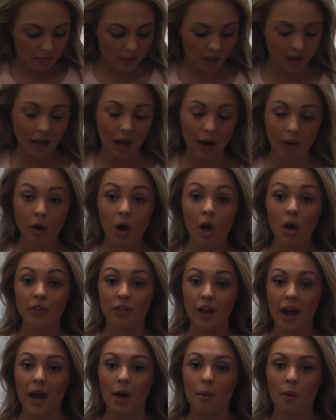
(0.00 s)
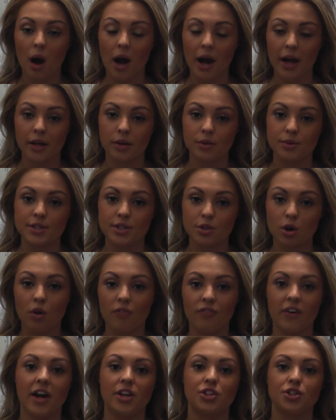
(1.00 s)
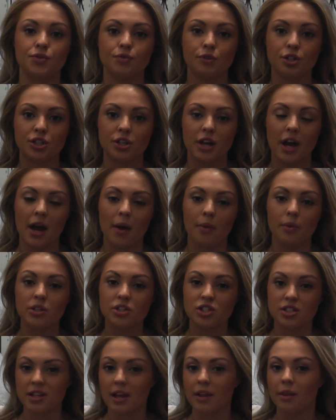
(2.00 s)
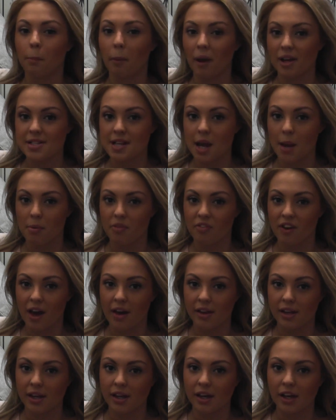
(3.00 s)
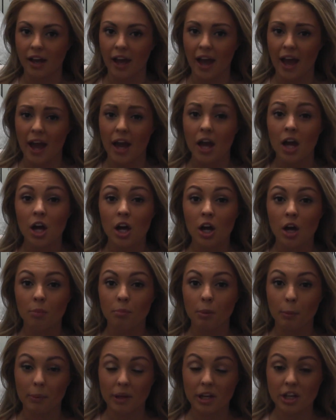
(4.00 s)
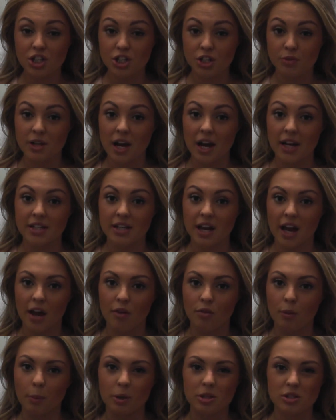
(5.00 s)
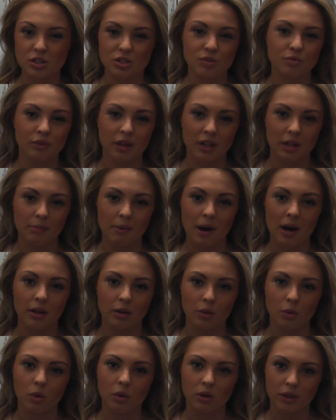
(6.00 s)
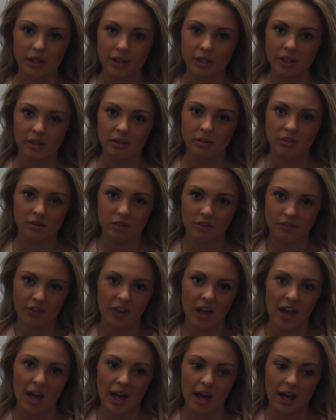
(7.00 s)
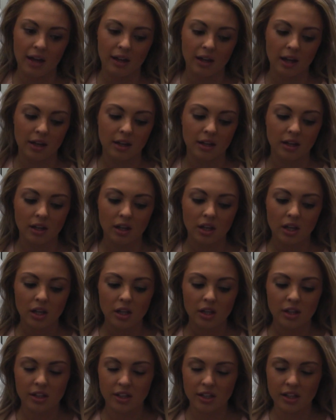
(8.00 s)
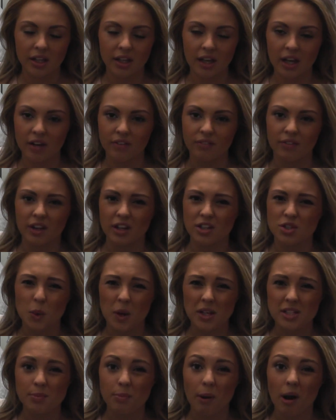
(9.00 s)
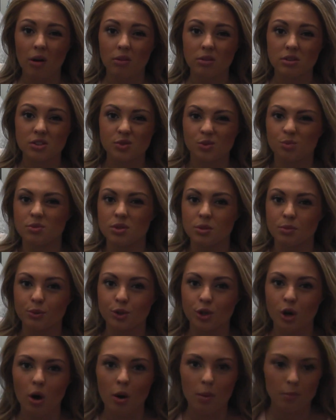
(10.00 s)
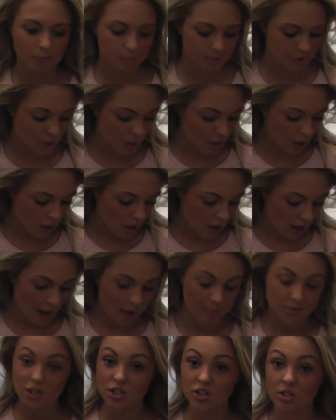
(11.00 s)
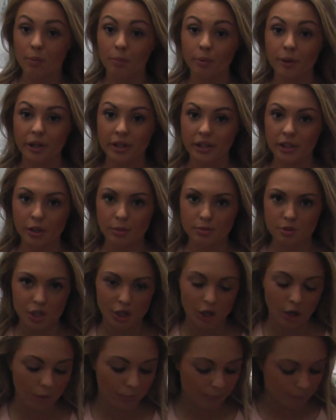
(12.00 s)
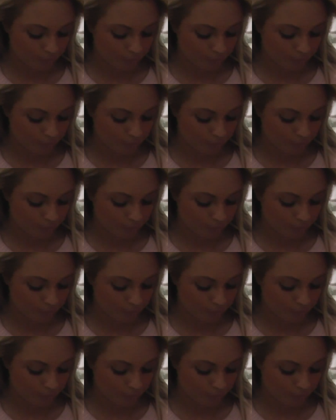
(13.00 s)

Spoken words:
Now the hair what I use is all virgin Russian hair, which is like the best type of hair that you can get. But because you're tying your hair up, it doesn't really matter the quality of the hair. Like you can get it for like £20 from some shops, so it's completely up to you.